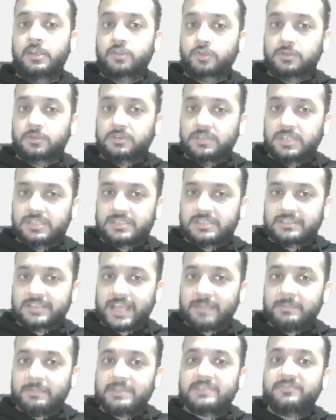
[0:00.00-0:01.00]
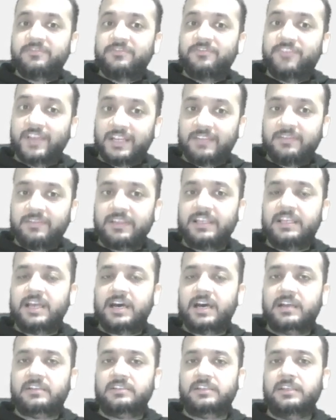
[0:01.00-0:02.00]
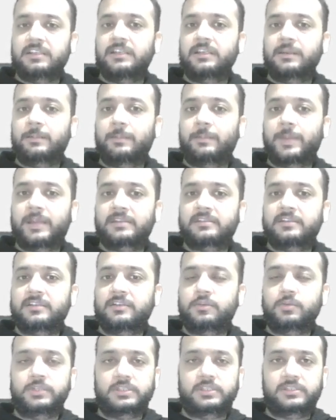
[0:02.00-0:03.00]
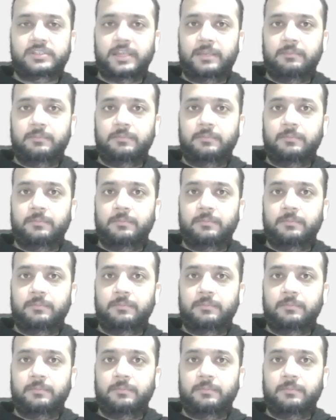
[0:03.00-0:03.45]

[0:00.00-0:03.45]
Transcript: So this time is very, very large in comparison to this time.